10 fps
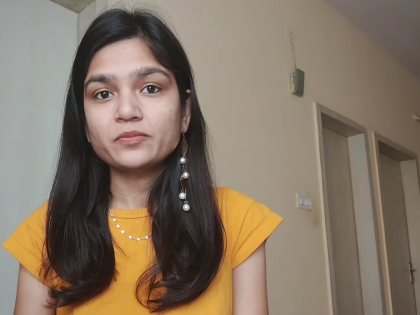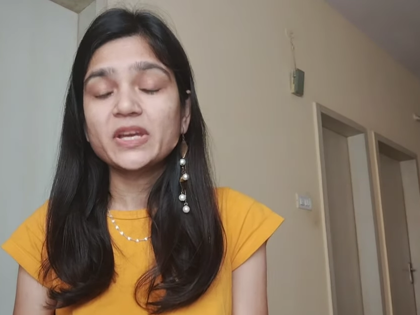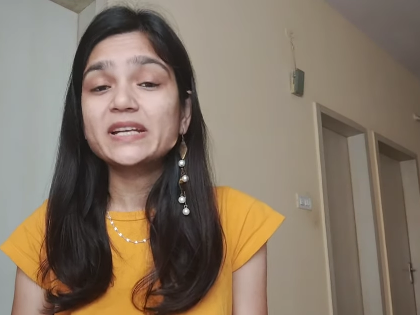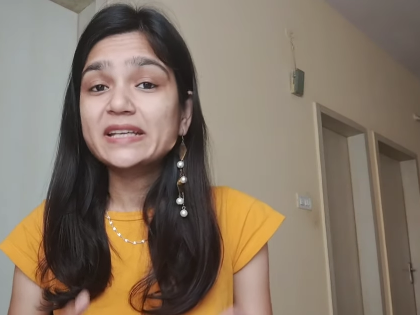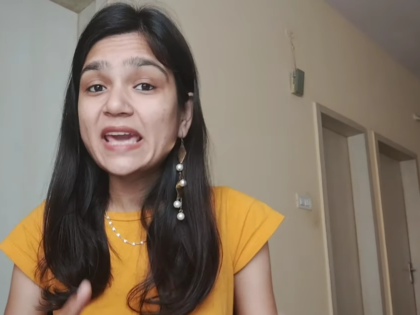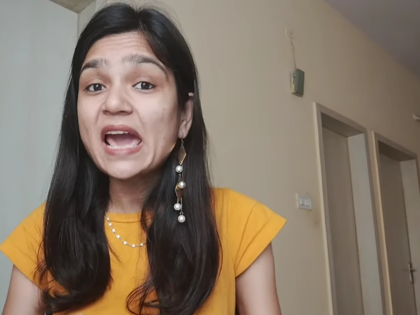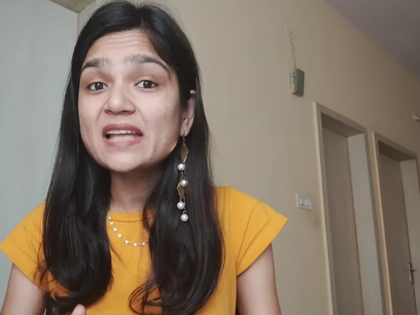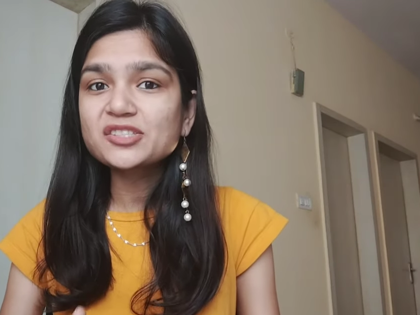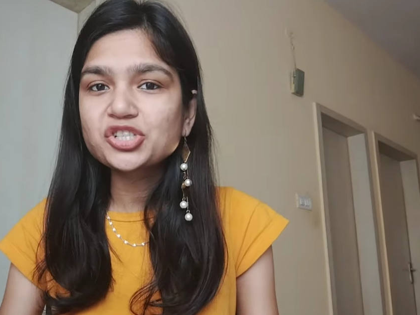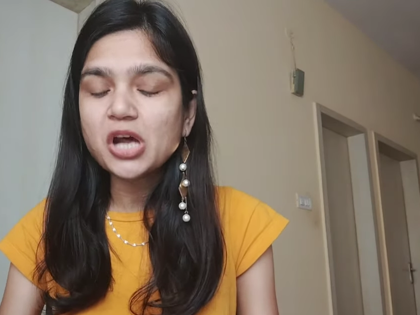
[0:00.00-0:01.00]
It
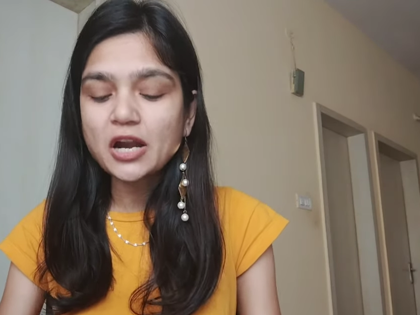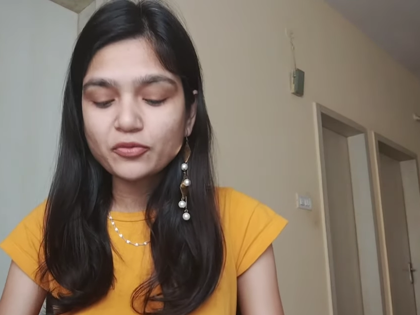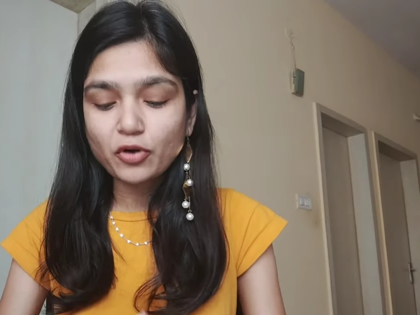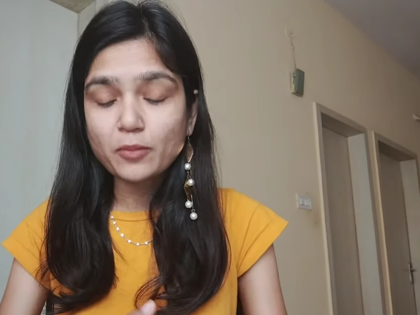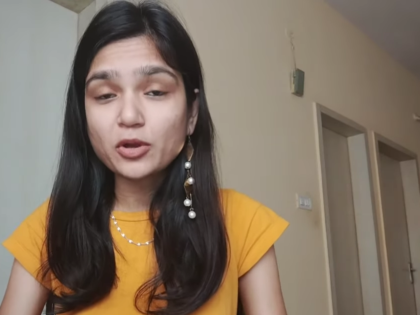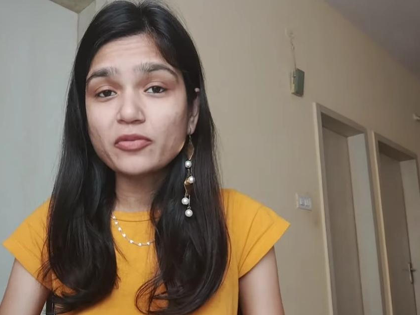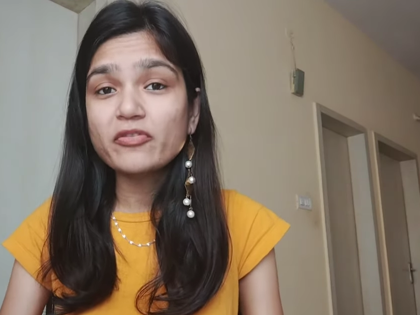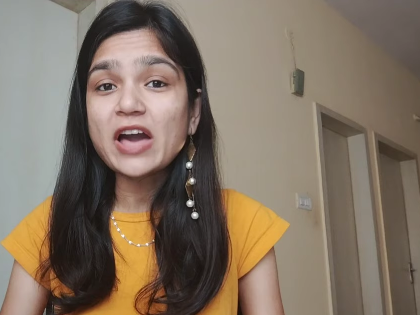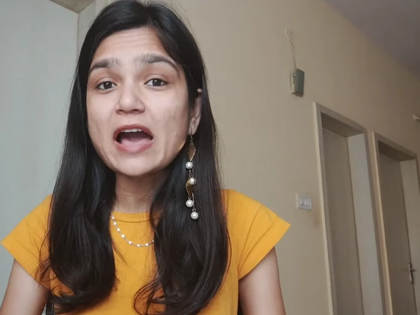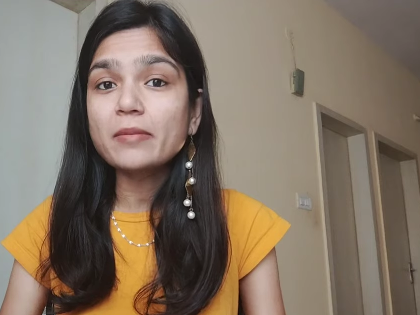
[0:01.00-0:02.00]
can start from your
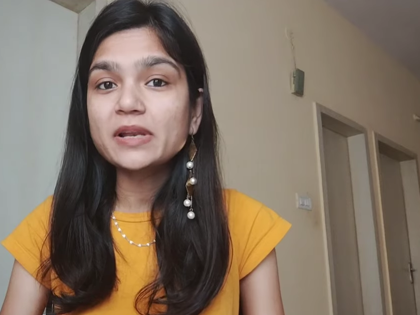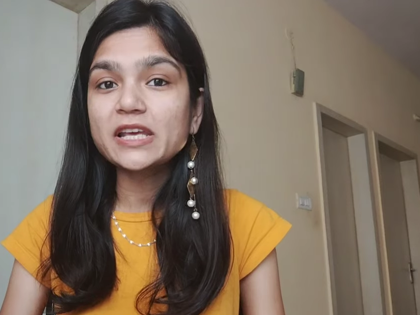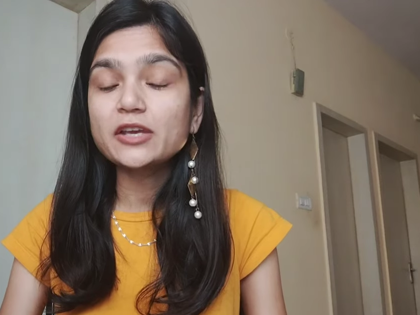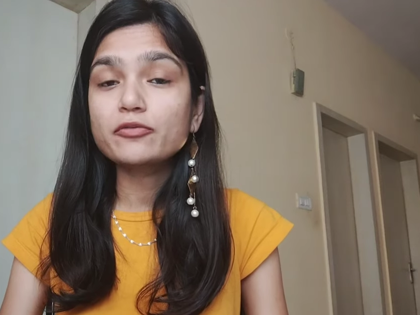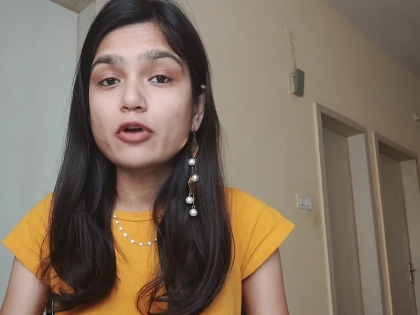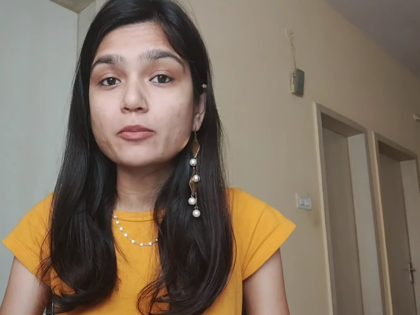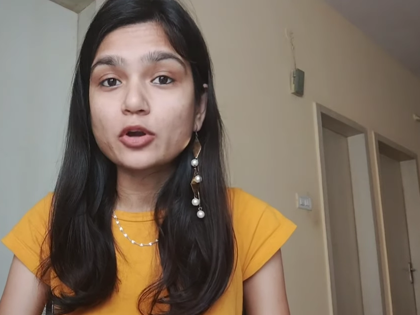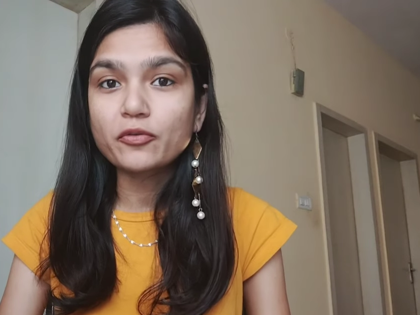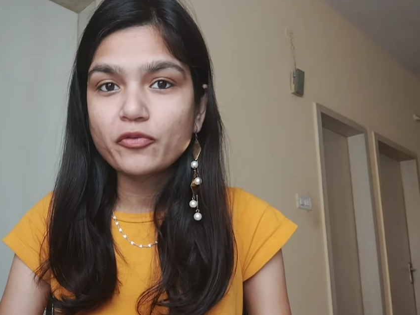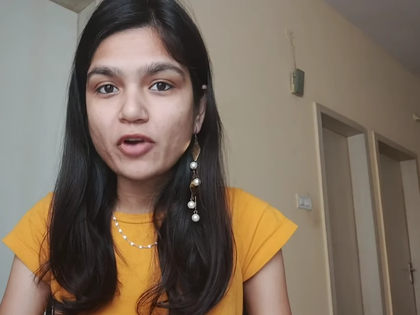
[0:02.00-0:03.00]
family, from
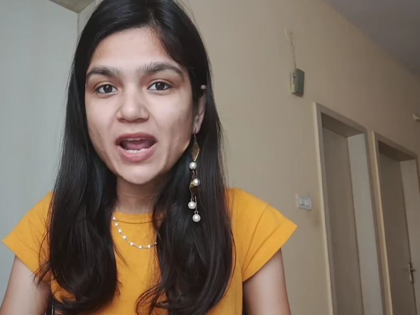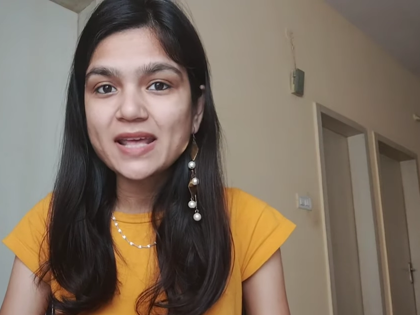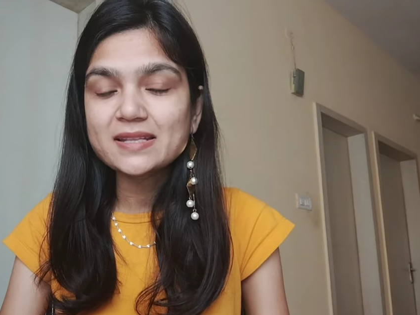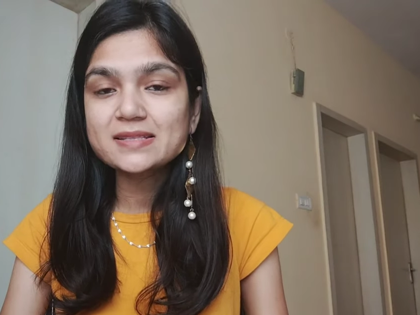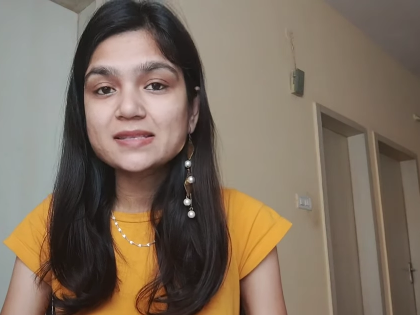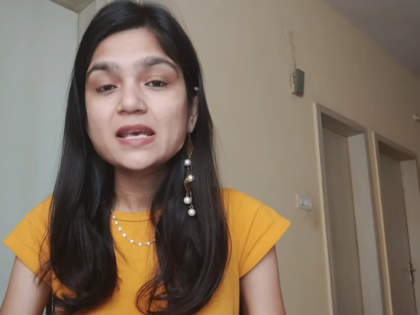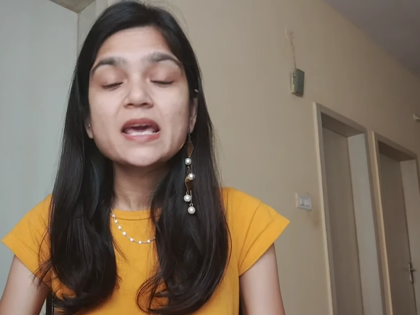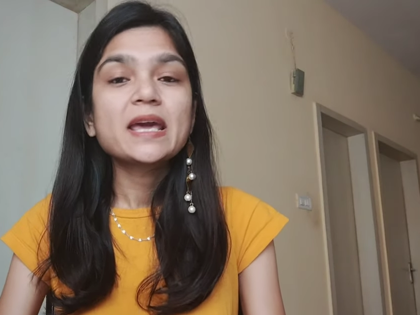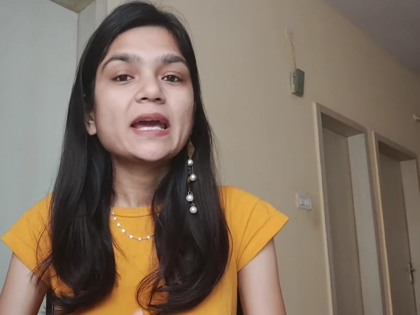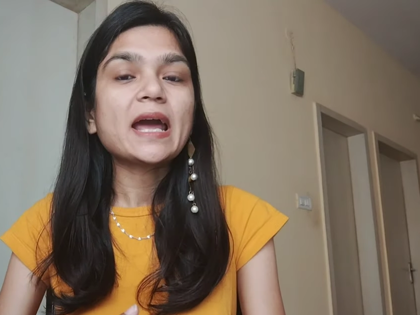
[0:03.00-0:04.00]
your friends,
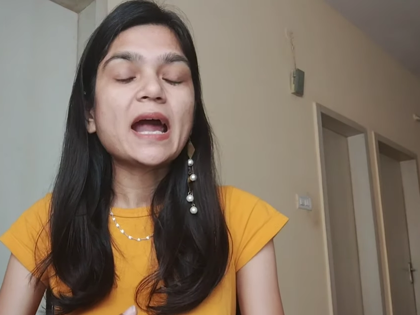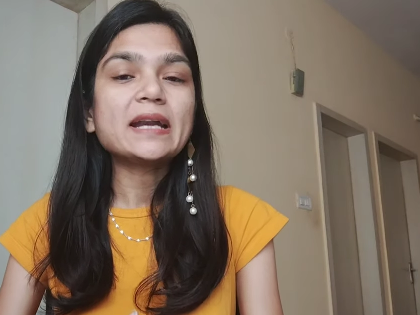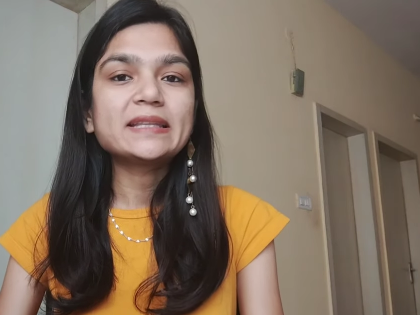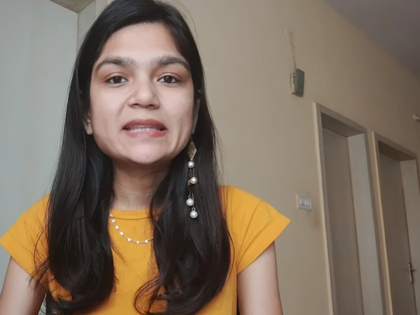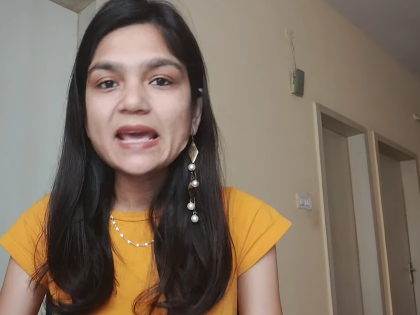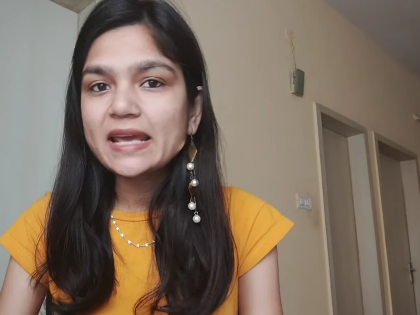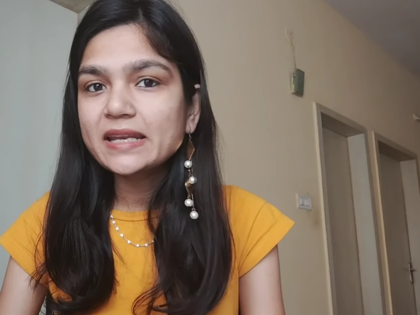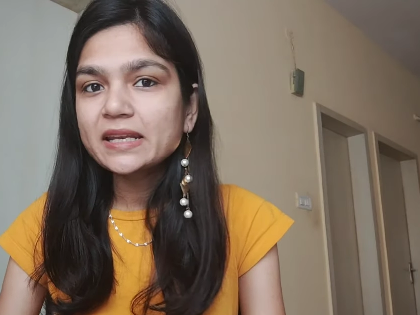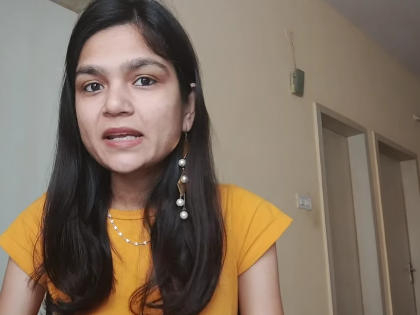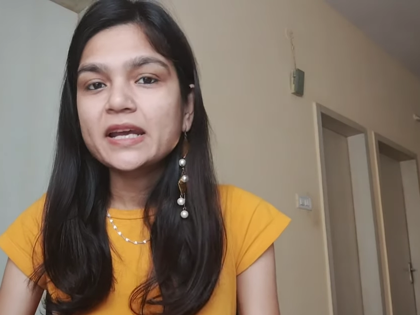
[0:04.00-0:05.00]
and
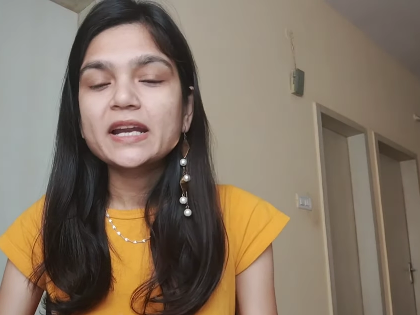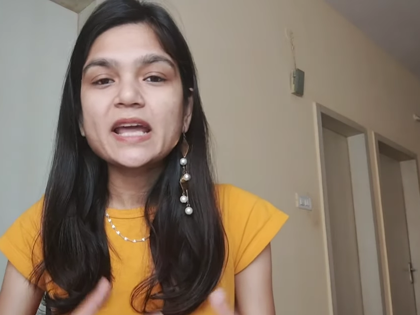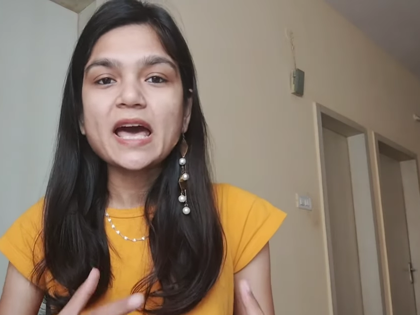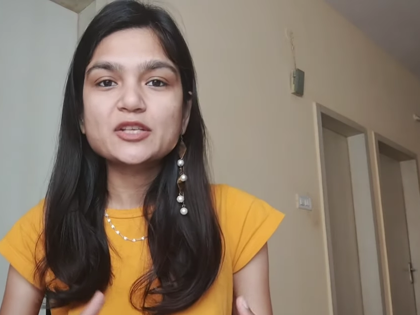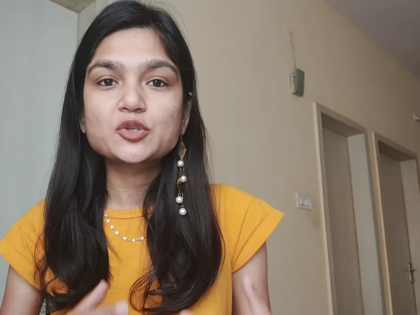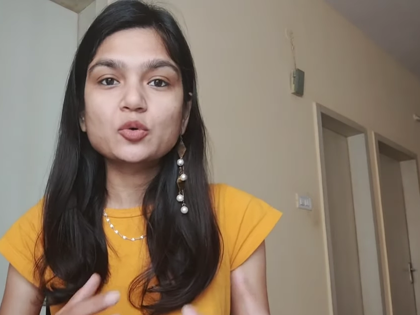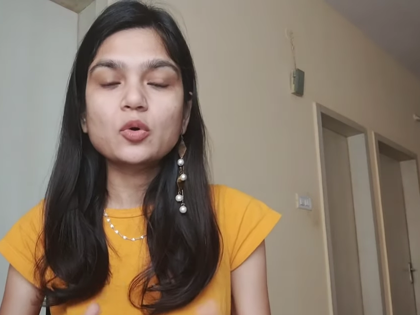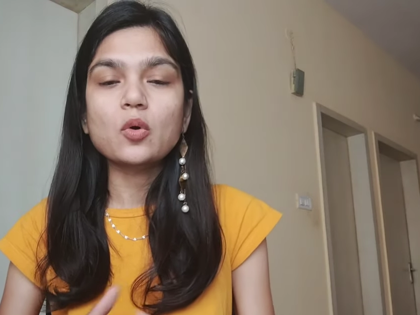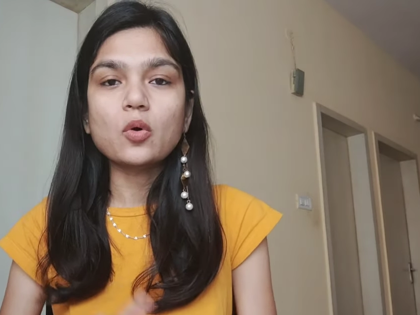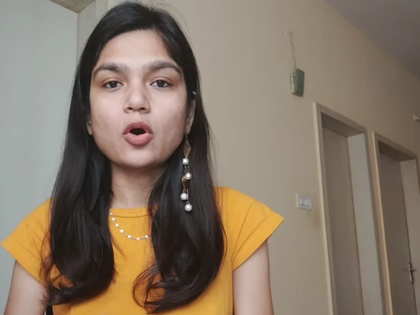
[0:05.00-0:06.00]
then it has to
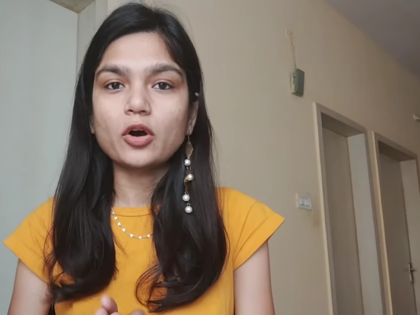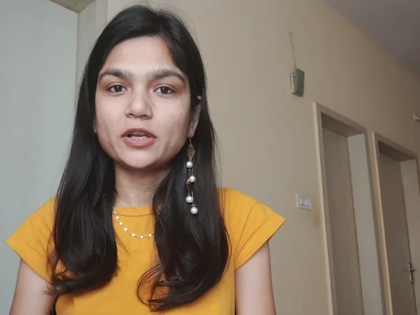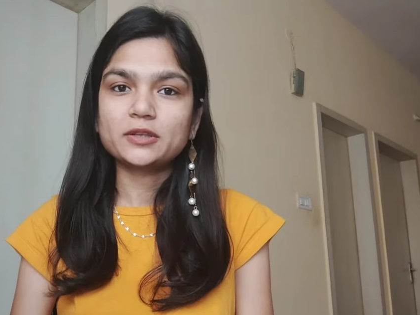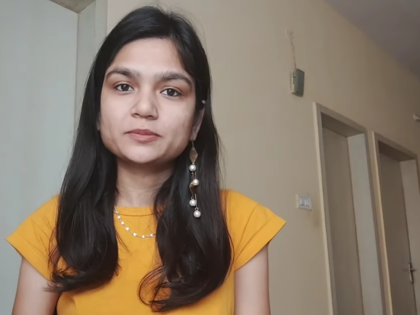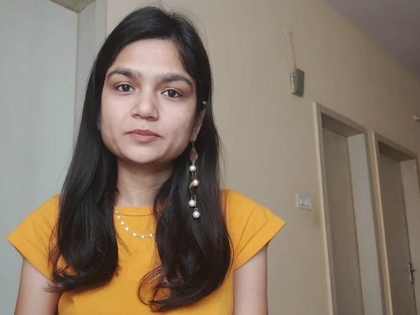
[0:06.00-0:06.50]
go on.